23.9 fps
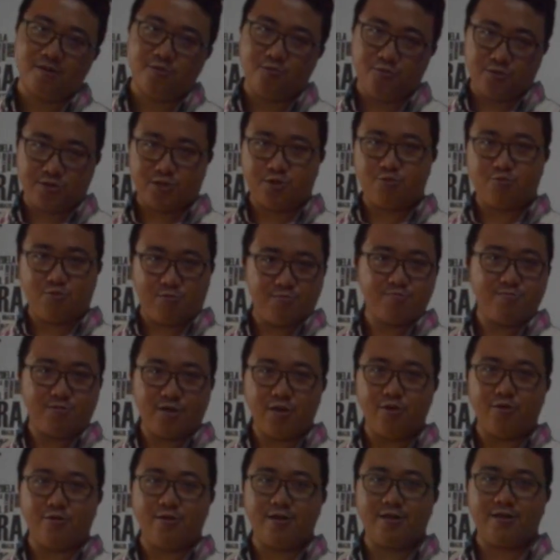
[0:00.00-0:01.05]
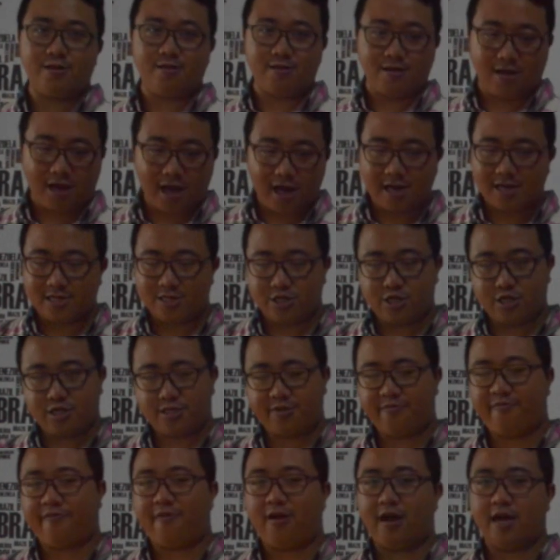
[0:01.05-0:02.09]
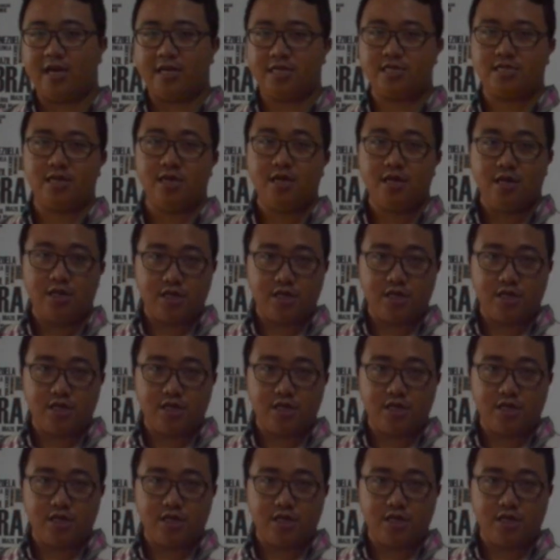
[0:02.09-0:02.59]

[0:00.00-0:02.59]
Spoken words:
which it justifies.